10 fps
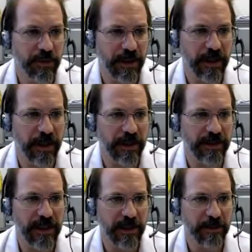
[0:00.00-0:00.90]
and putting it
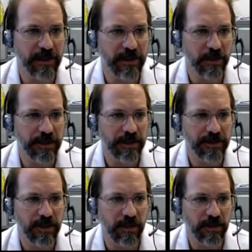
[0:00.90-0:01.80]
onto hemoglobin
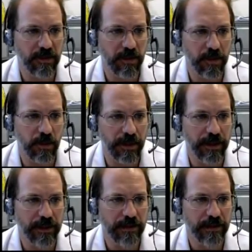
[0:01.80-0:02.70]
is called
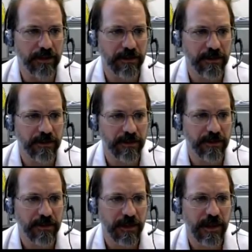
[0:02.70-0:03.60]
loading.
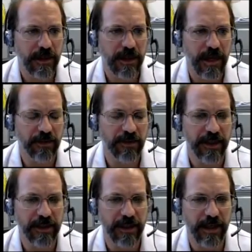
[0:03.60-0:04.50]
And if
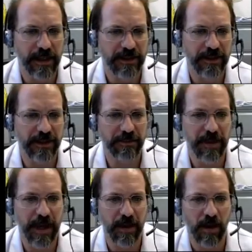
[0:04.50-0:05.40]
we take the oxygen
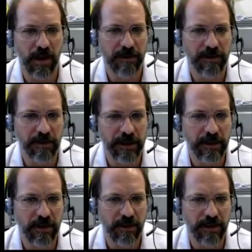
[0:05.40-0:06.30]
back off, we
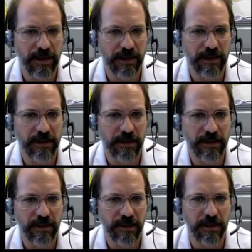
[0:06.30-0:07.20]
call that
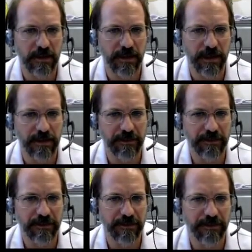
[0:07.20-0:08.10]
unloading.